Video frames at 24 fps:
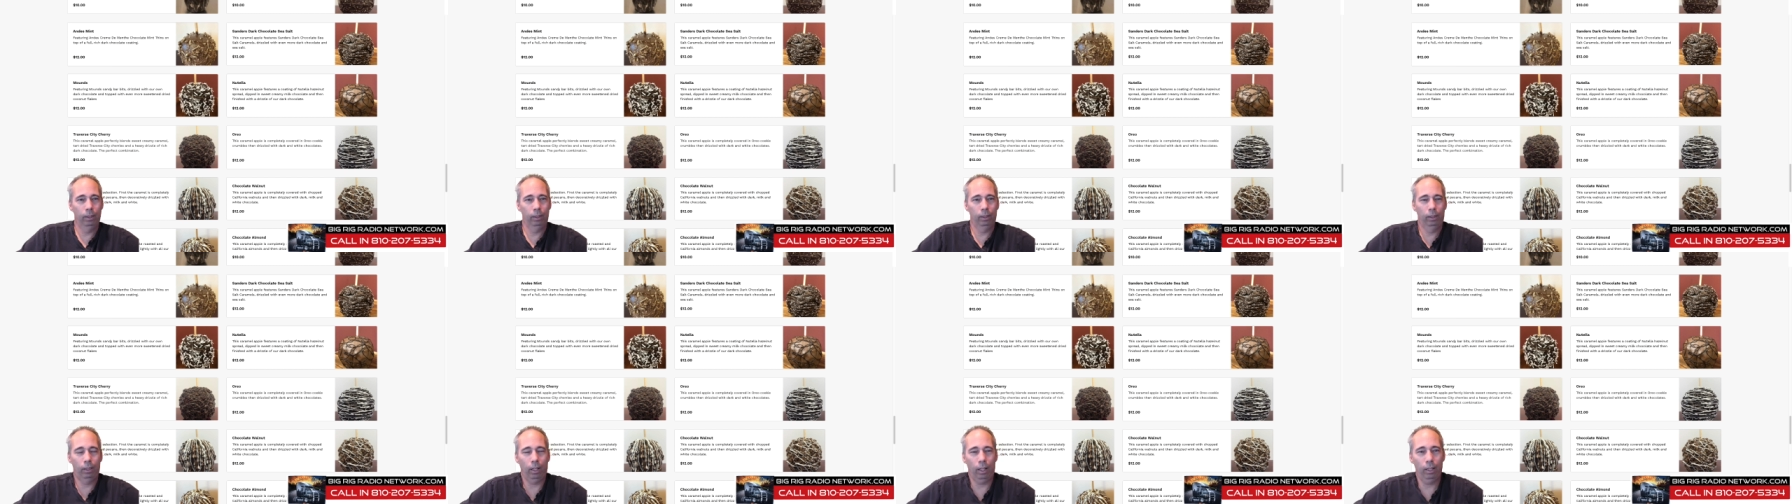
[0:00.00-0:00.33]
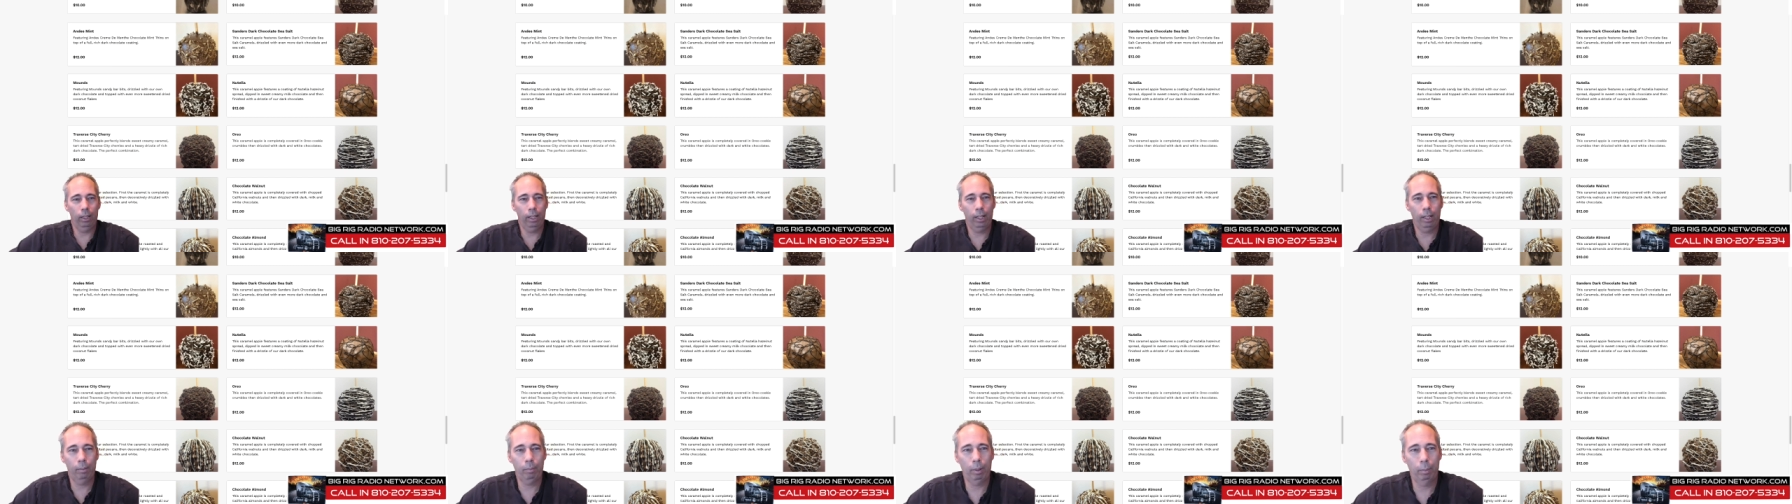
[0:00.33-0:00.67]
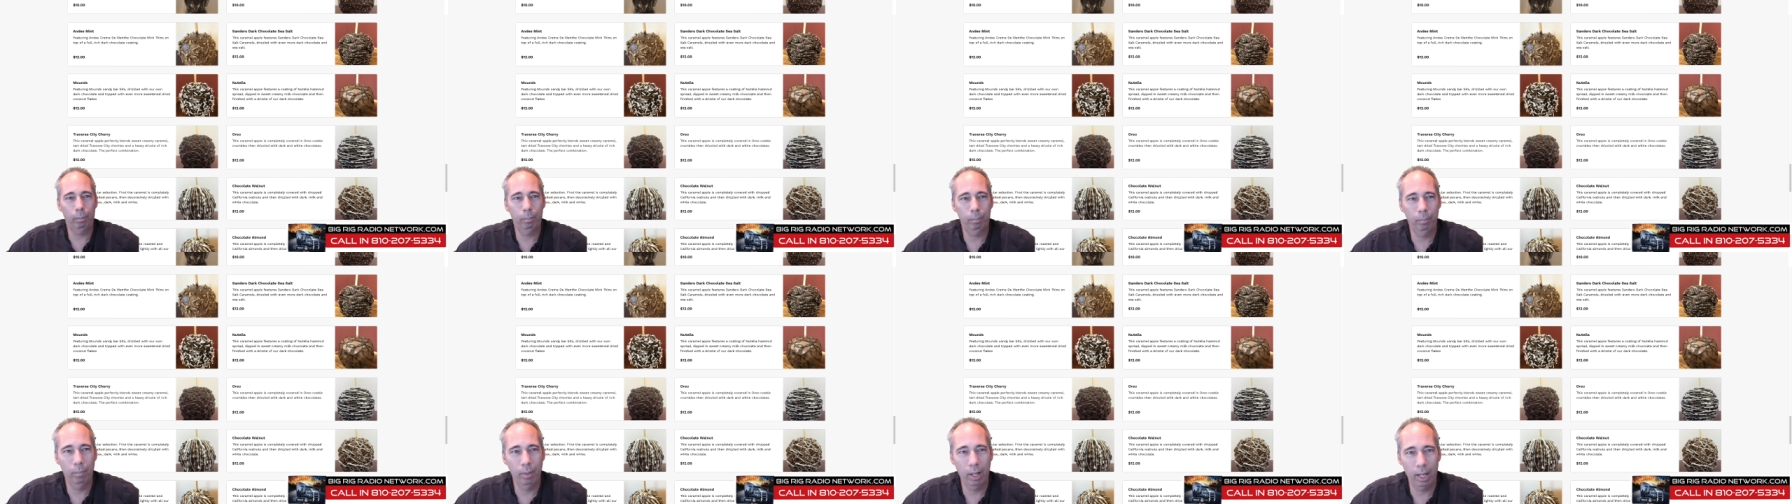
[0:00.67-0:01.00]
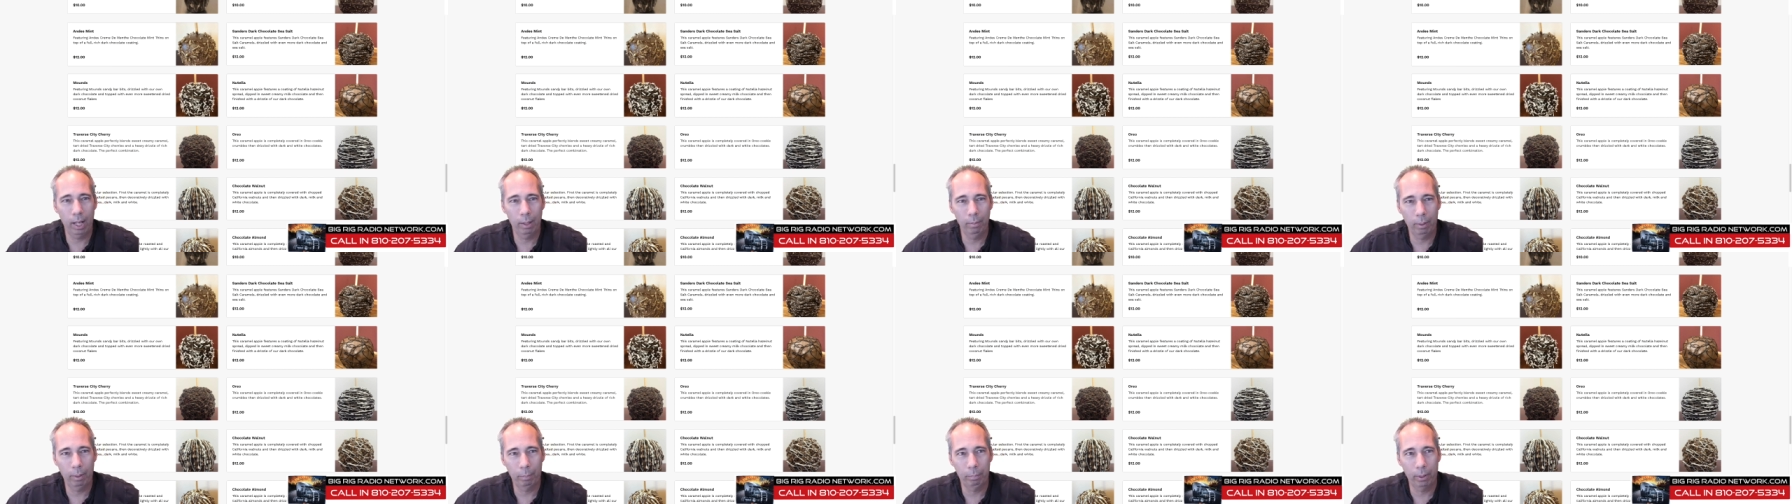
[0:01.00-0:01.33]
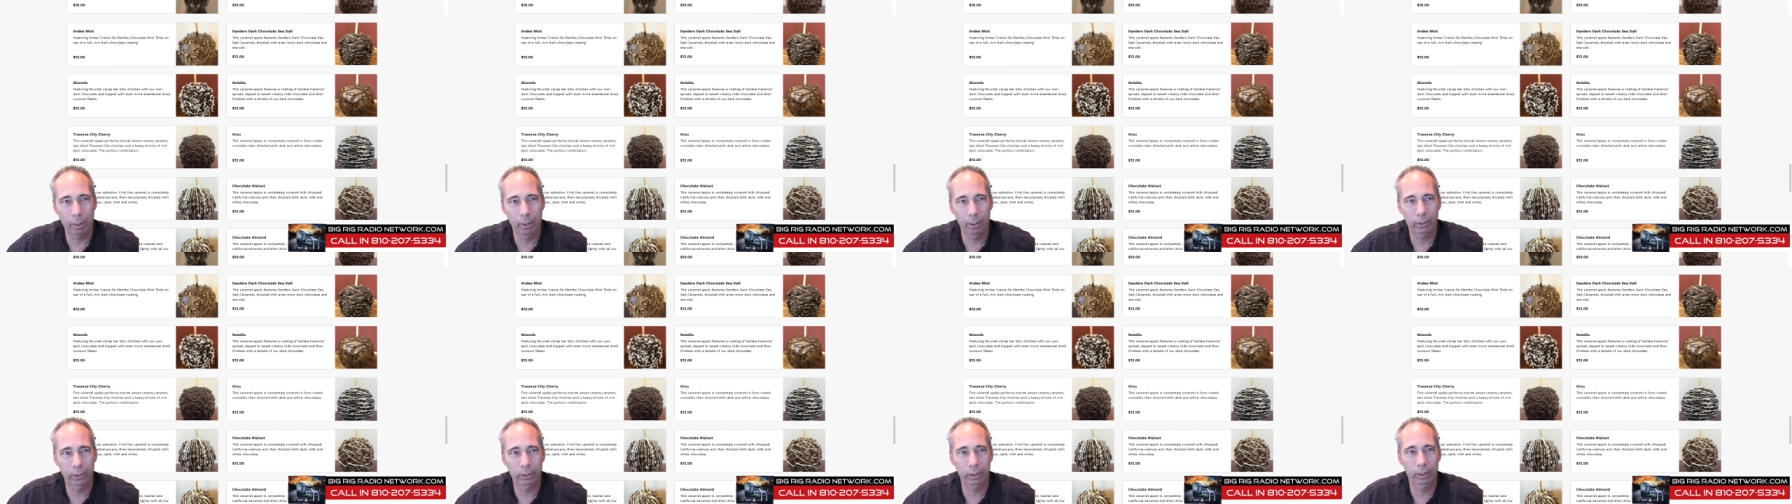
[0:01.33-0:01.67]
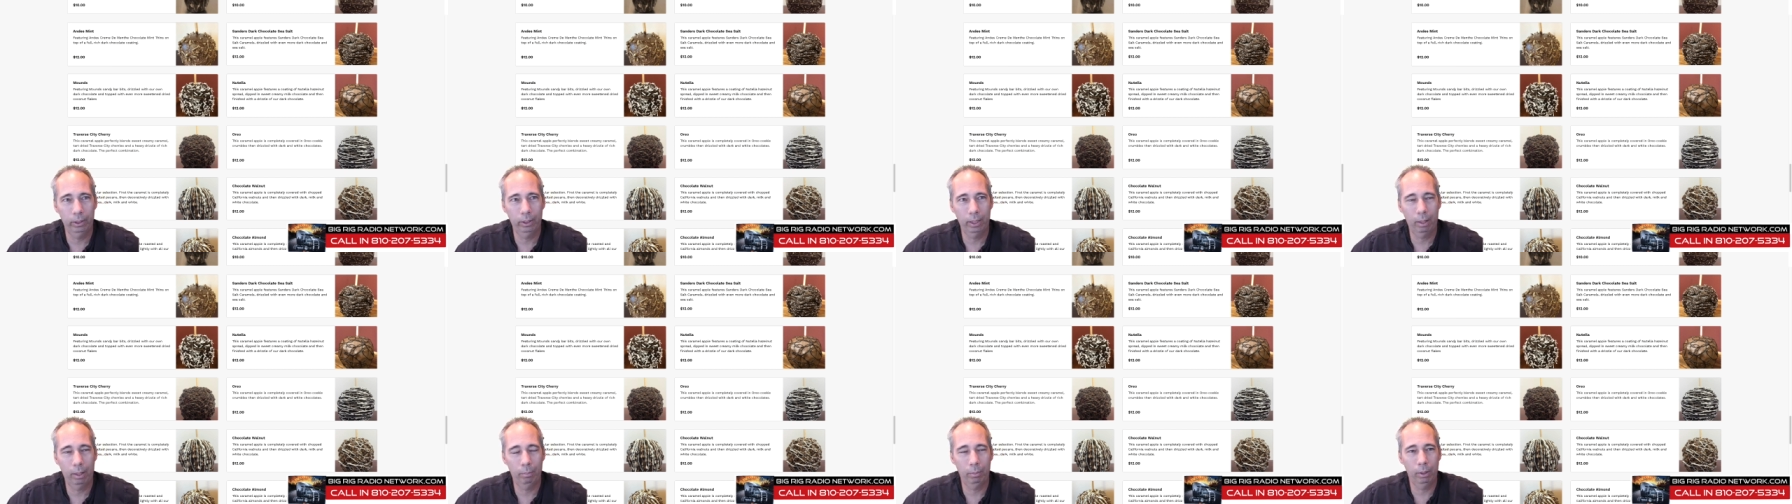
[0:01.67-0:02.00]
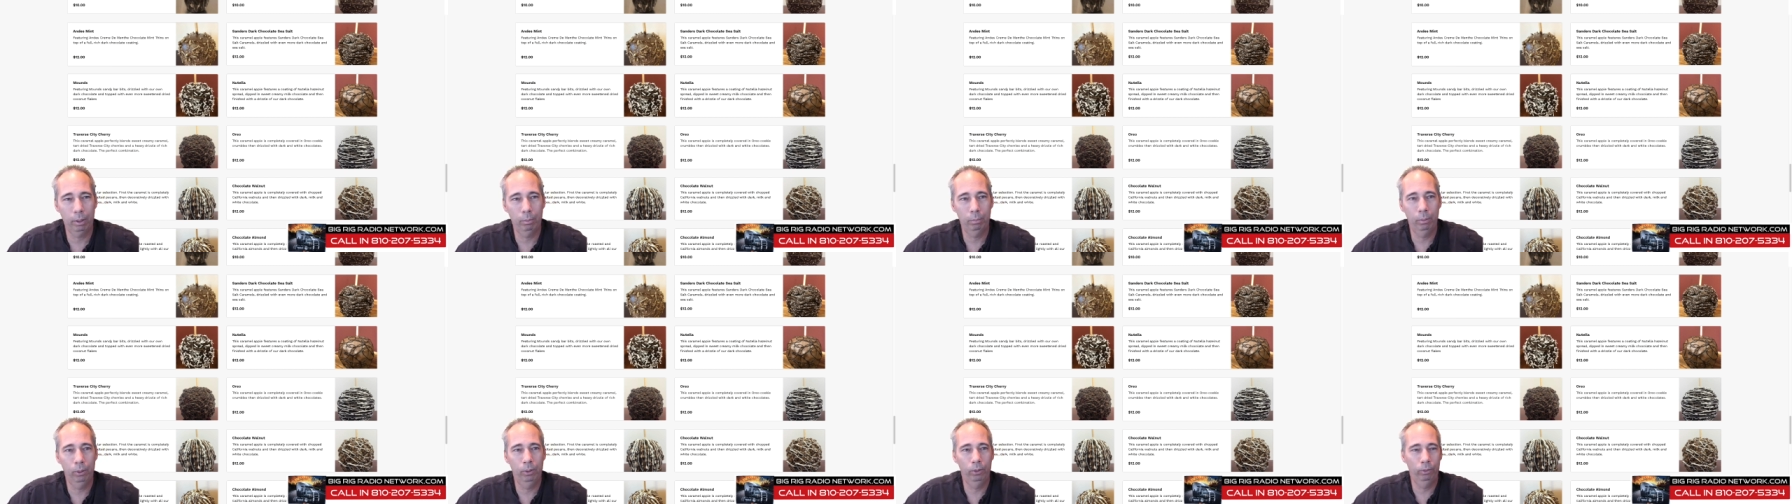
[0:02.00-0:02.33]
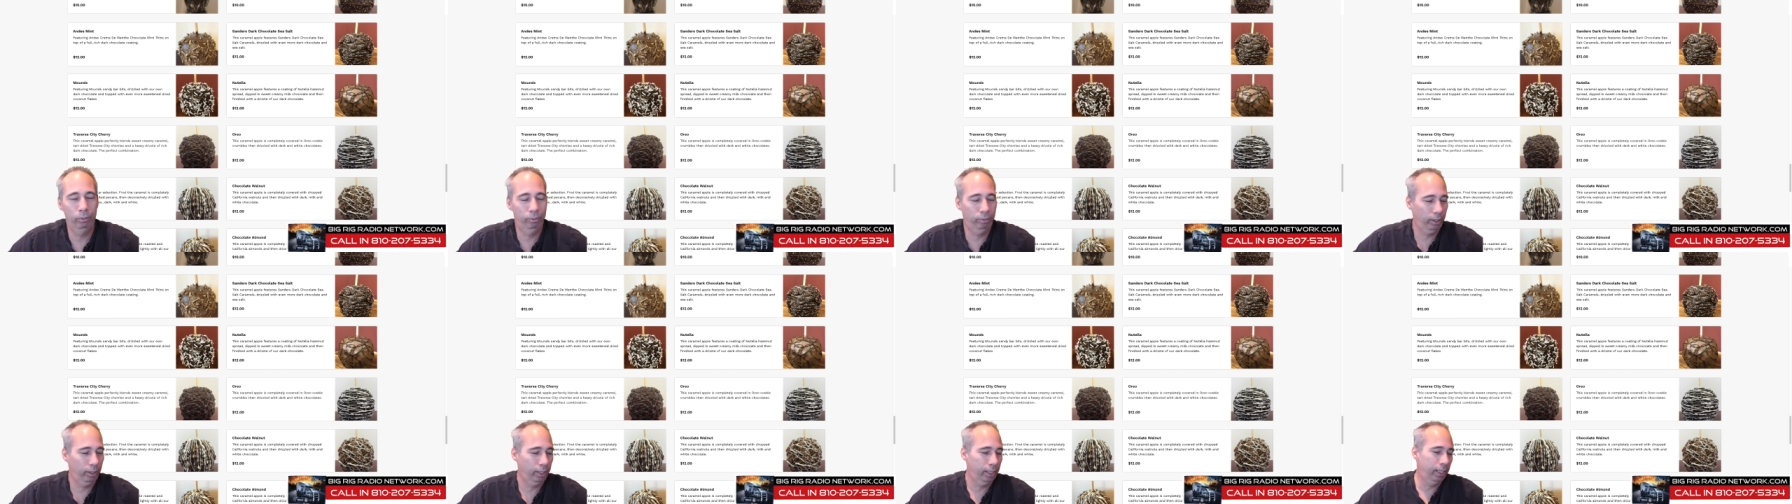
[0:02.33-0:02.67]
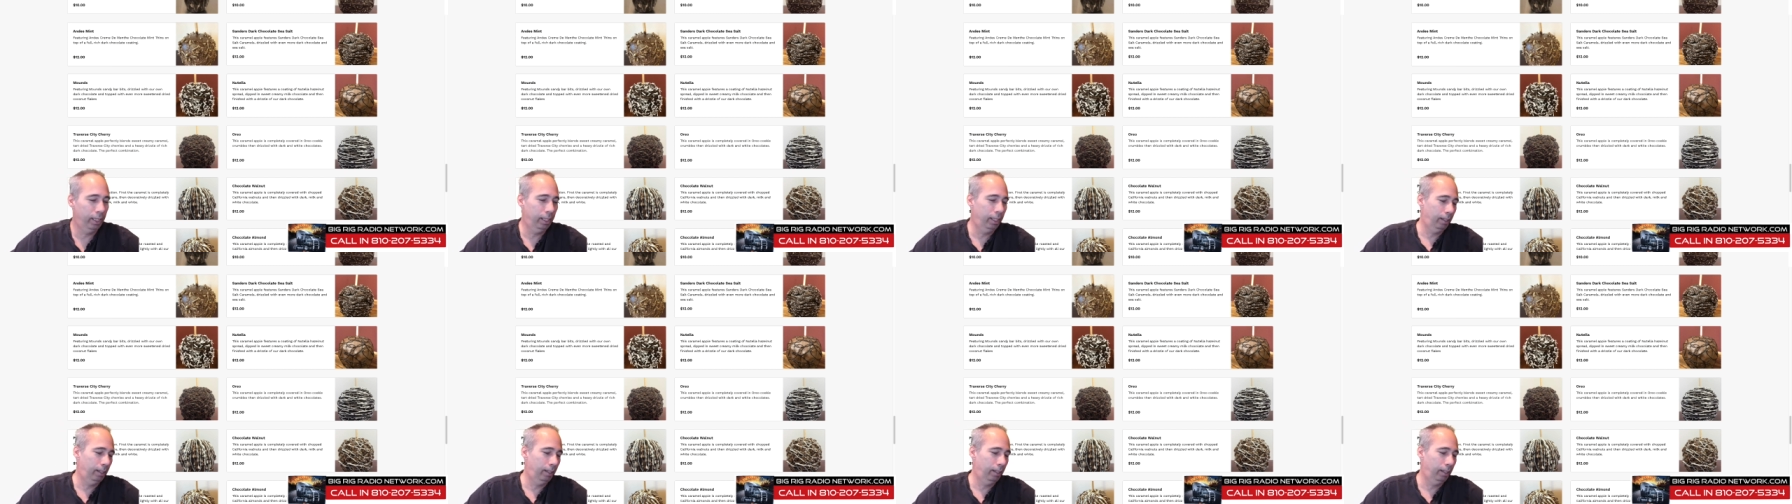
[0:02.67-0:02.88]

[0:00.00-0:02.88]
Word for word: call in on my on my personal number, Moonflea.